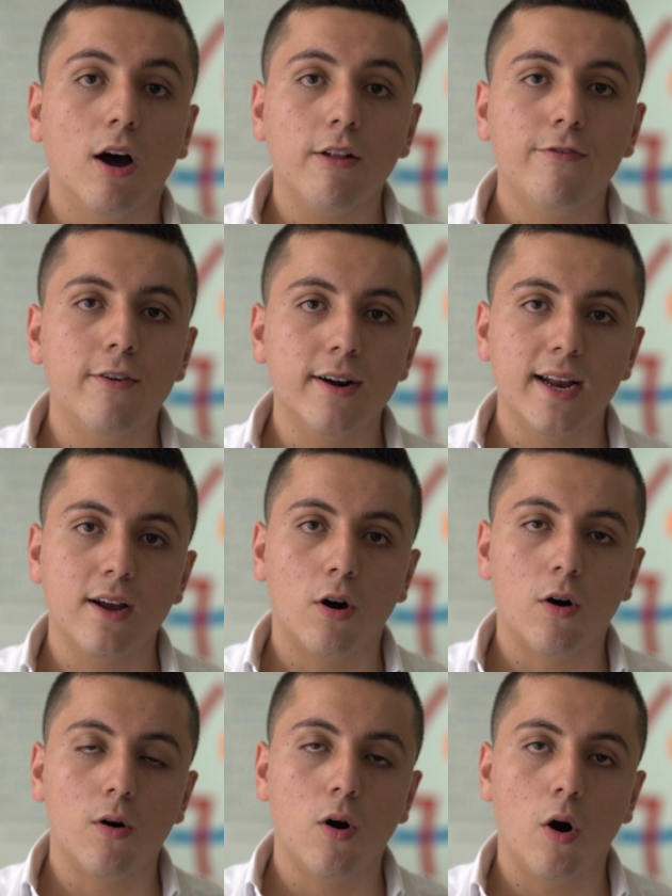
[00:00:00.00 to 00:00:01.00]
Not for
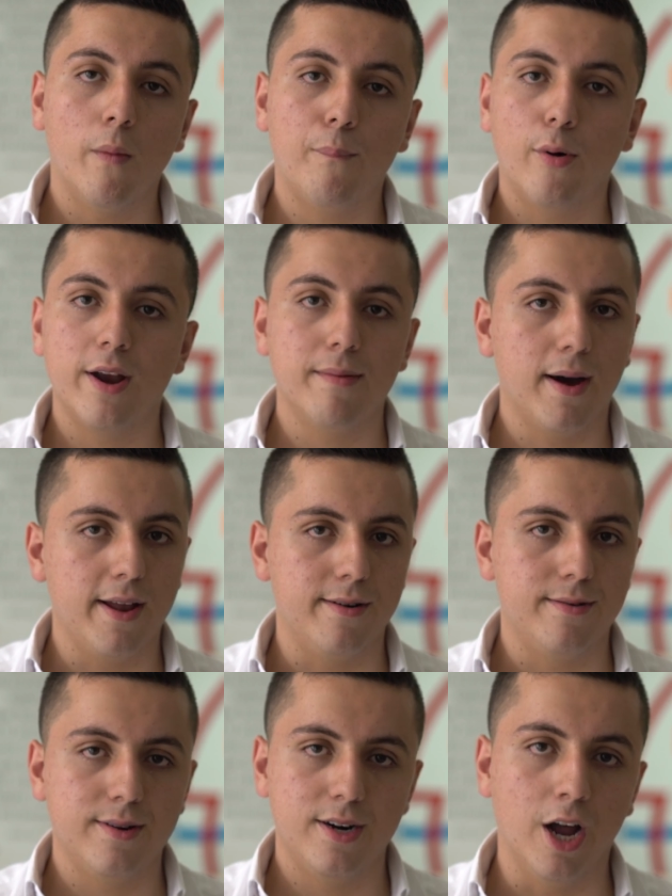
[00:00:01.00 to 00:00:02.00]
the go home
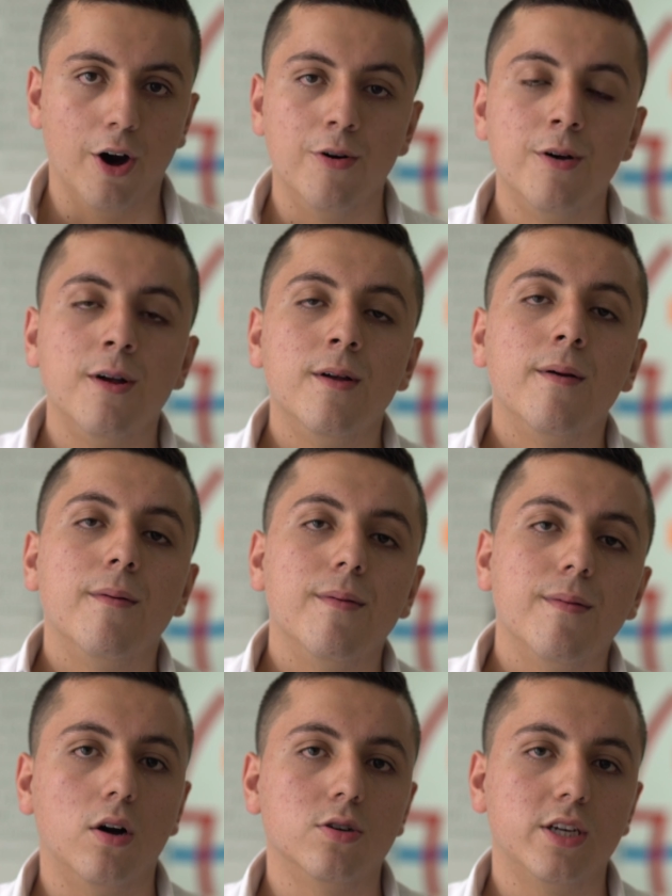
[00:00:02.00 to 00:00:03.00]
point matter, no,
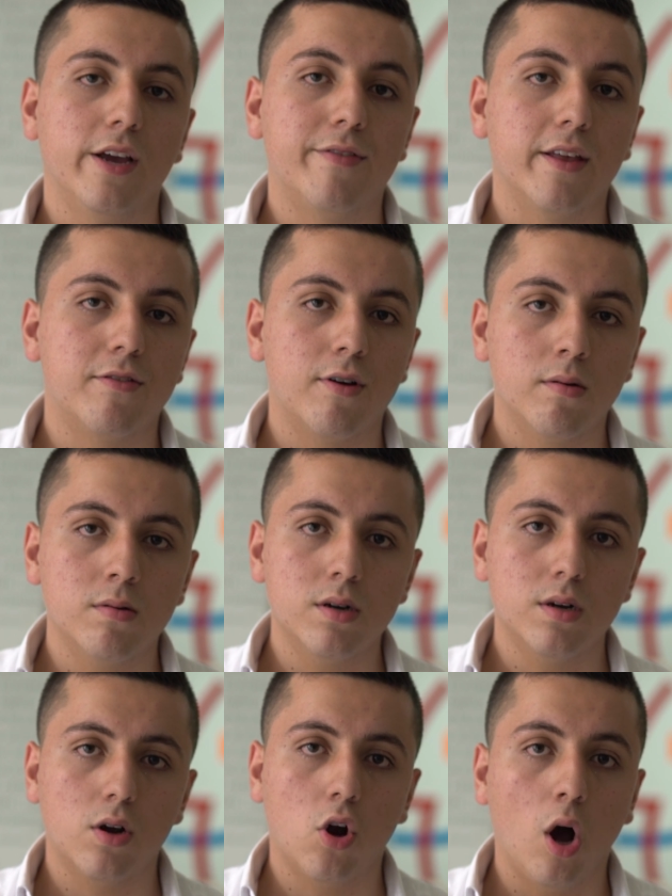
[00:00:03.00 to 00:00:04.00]
because if the
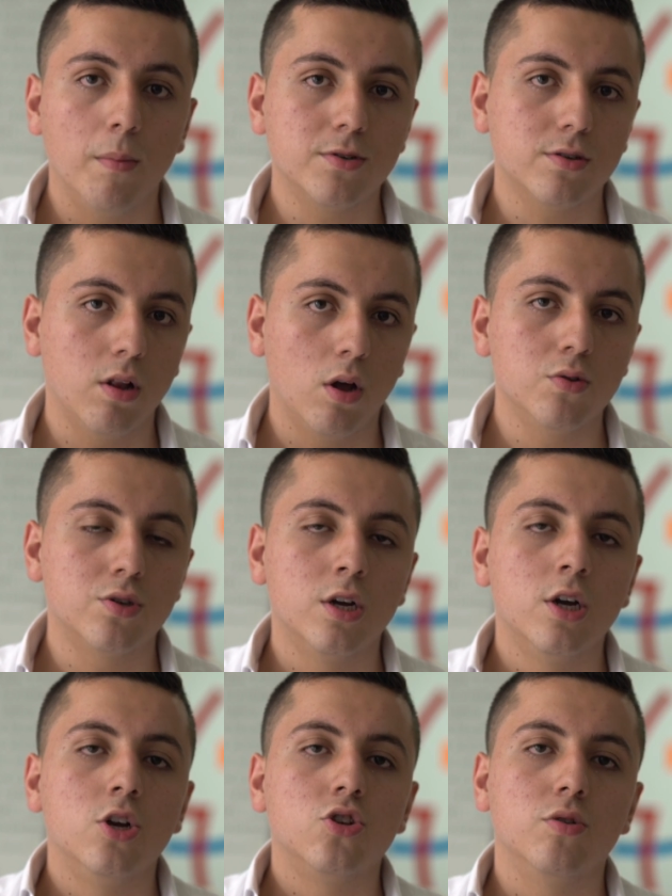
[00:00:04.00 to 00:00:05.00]
drone comes close
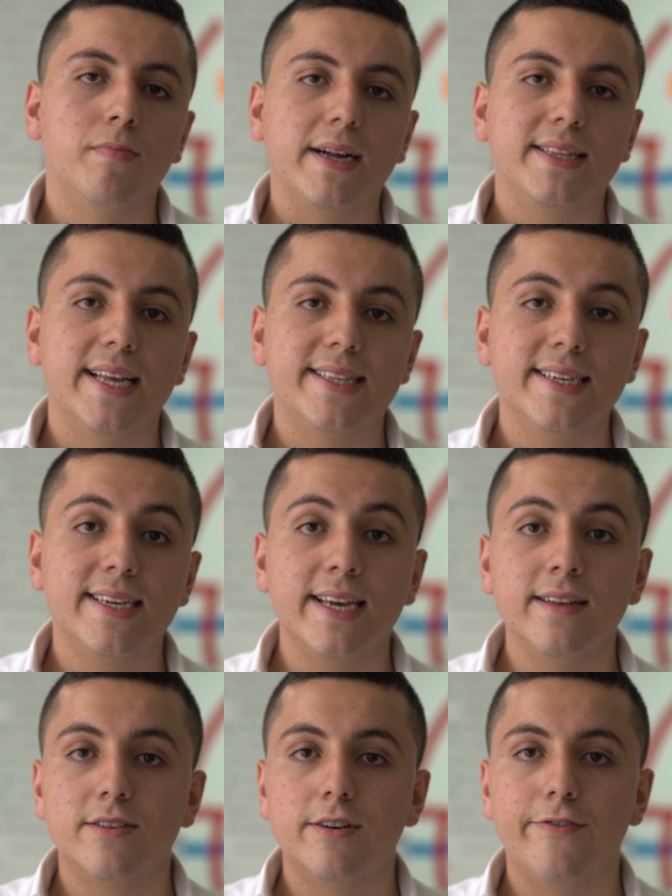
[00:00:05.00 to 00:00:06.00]
to magnetic
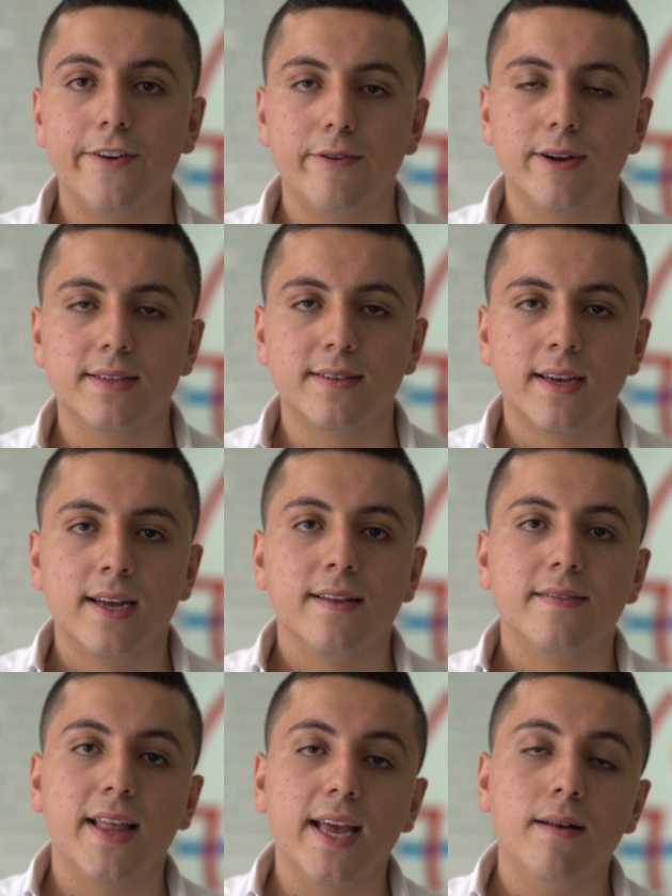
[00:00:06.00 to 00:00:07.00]
interference,
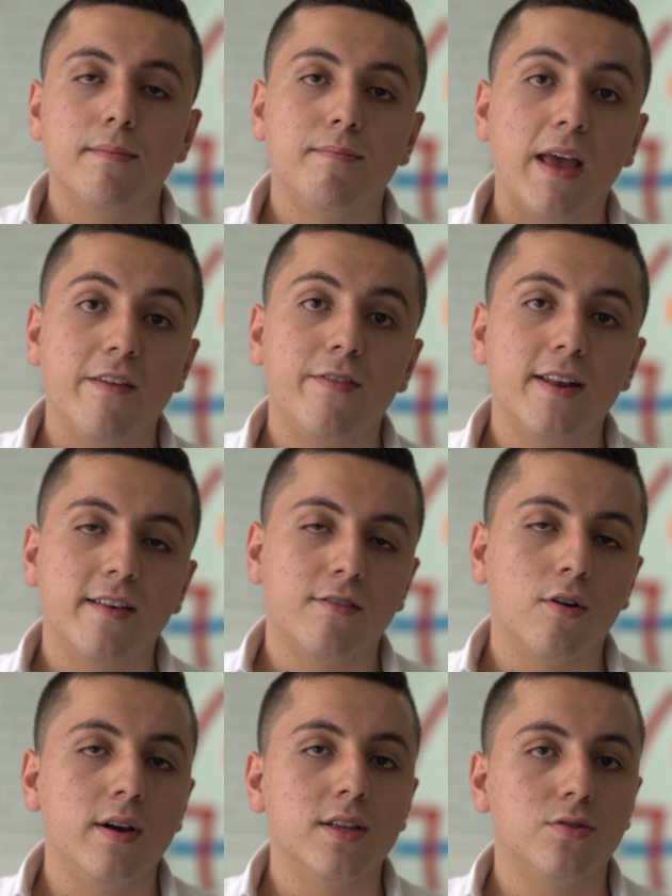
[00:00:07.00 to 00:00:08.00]
then maybe it is
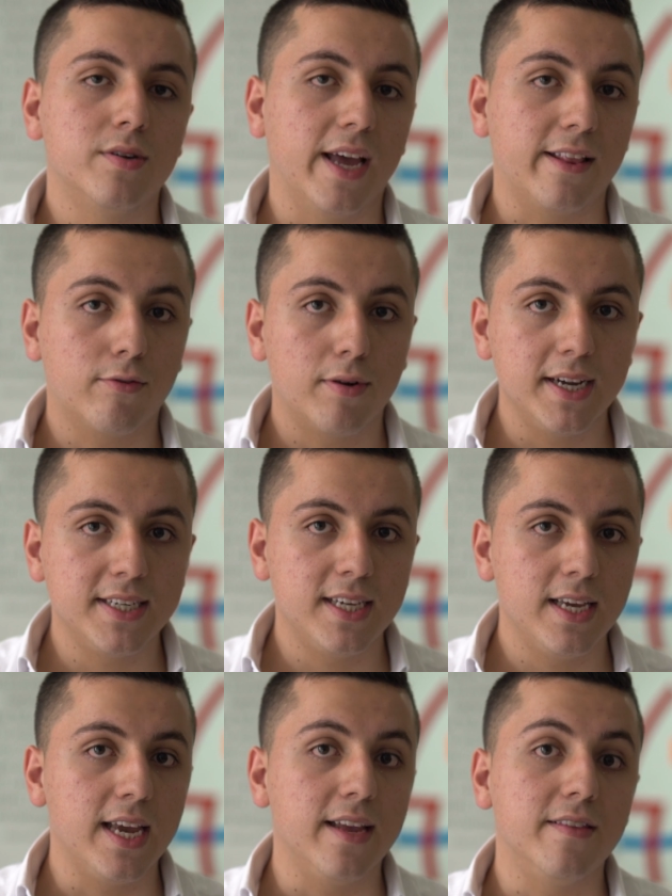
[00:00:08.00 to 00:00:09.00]
going to get
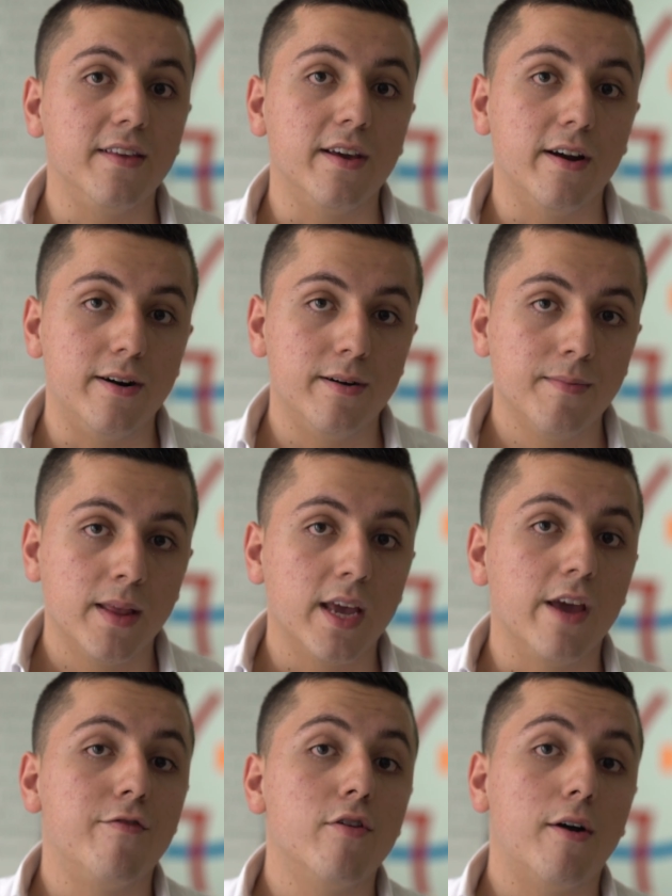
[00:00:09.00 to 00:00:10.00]
crazy in the air
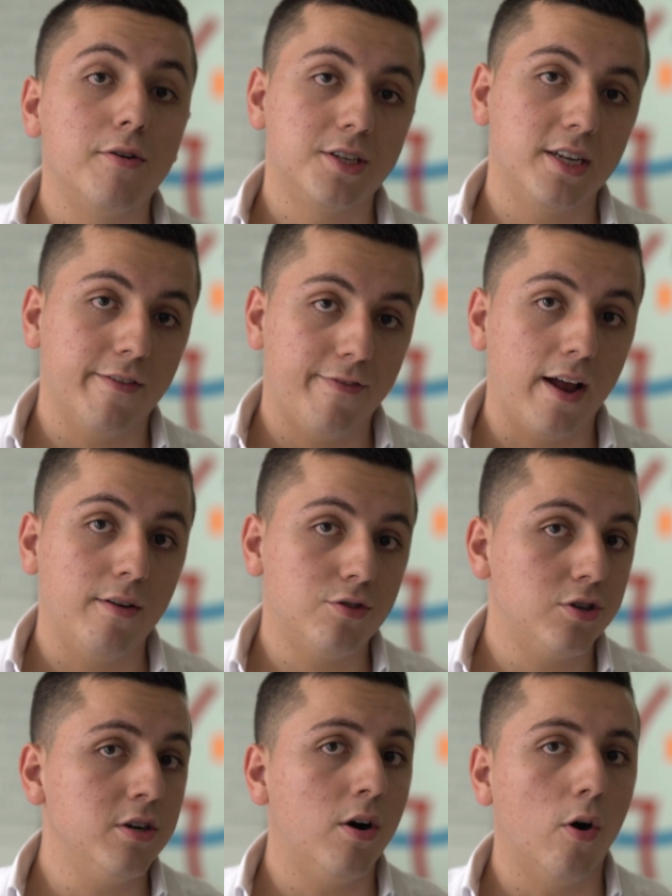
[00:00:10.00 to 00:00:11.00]
if you are using a Phantom
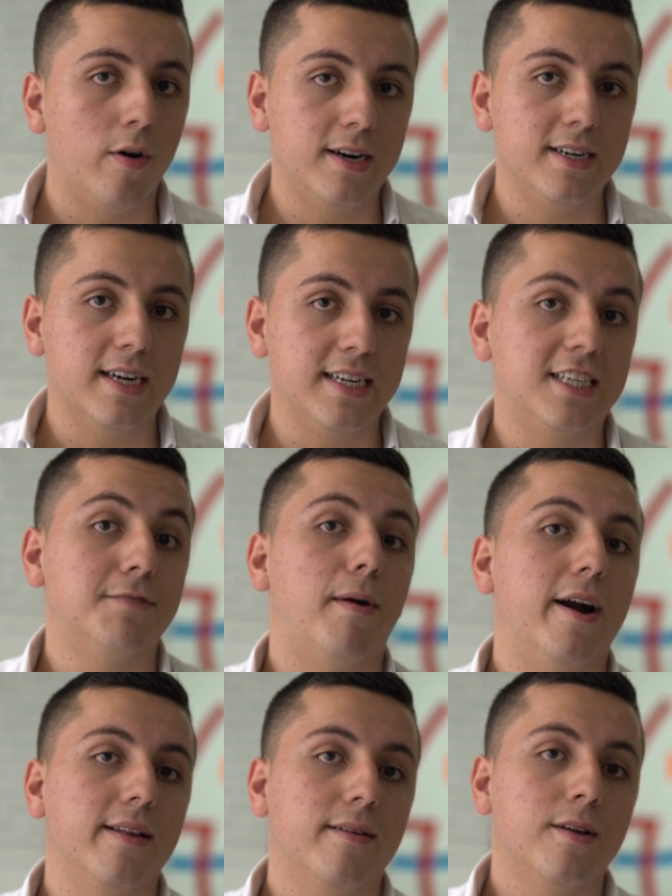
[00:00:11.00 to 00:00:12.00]
3 or an
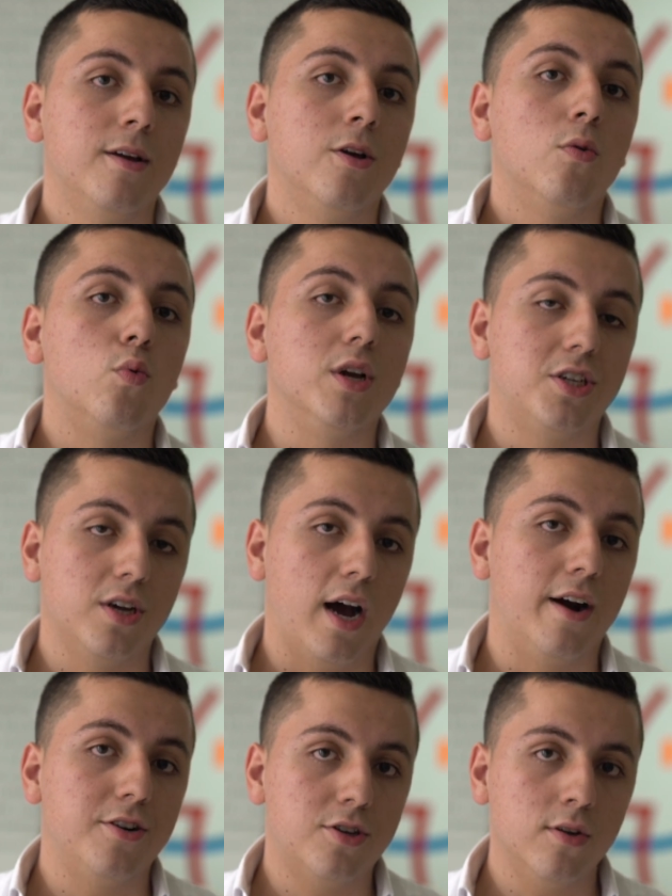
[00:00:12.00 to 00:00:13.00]
Spark, which
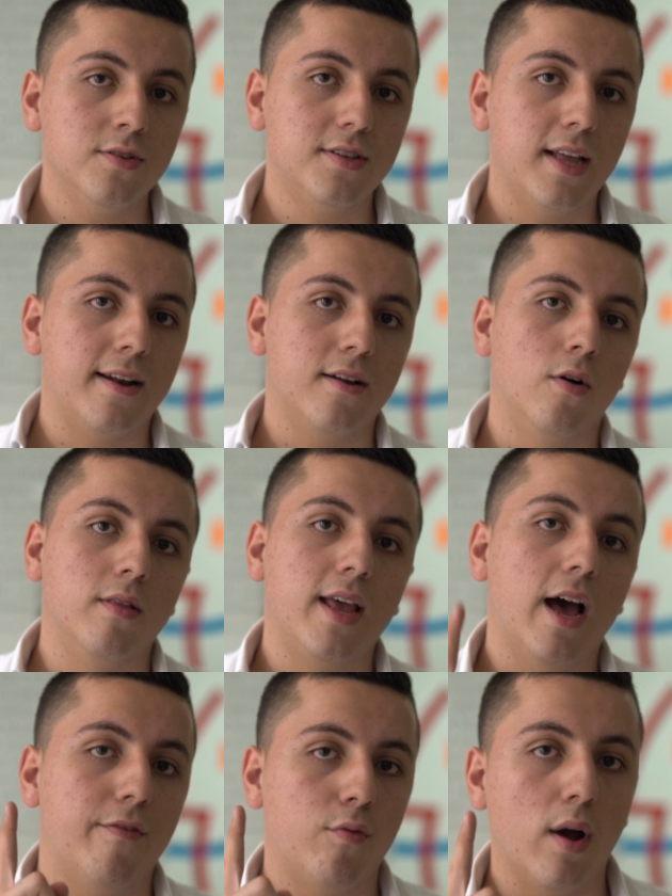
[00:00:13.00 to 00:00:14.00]
are drones that only
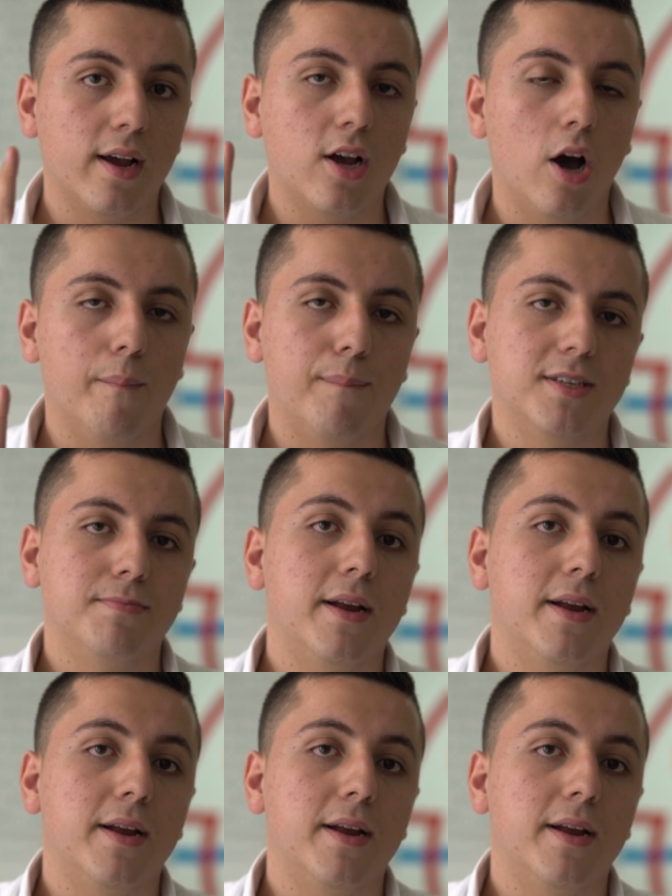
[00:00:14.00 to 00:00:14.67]
have one compass.